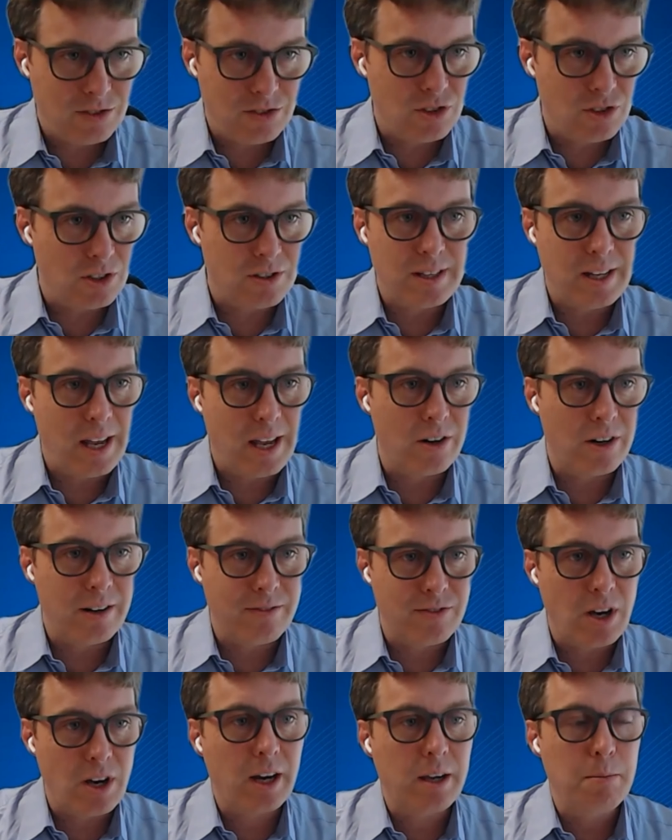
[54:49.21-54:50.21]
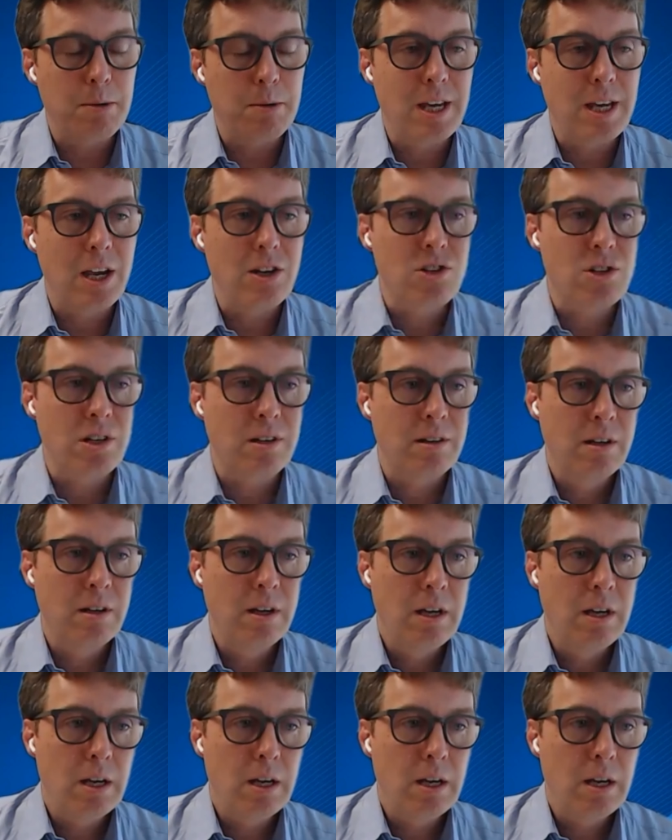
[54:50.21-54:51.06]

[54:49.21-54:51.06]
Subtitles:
just narrative documentation,